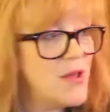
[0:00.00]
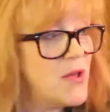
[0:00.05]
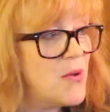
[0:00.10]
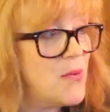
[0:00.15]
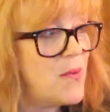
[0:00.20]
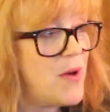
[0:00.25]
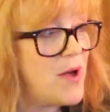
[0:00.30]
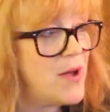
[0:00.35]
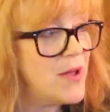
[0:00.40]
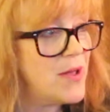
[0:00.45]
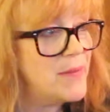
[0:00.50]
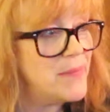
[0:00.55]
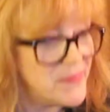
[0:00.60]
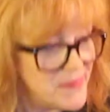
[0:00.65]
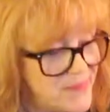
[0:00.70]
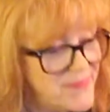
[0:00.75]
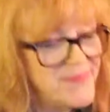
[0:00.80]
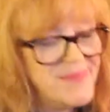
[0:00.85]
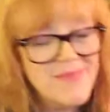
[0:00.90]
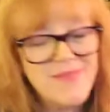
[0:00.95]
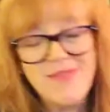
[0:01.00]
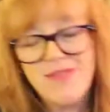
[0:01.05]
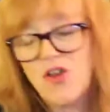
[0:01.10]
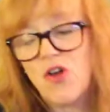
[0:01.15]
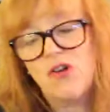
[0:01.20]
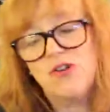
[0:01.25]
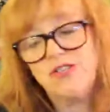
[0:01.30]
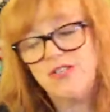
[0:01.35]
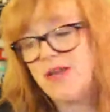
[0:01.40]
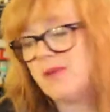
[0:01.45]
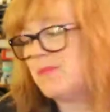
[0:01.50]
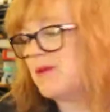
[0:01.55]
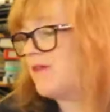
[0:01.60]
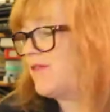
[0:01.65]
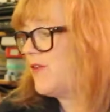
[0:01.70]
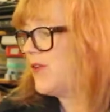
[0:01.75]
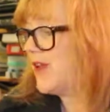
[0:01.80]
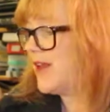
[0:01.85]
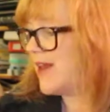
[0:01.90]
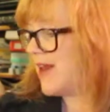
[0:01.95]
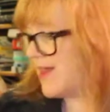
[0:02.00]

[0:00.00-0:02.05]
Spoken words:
You're welcome. Contact me if you need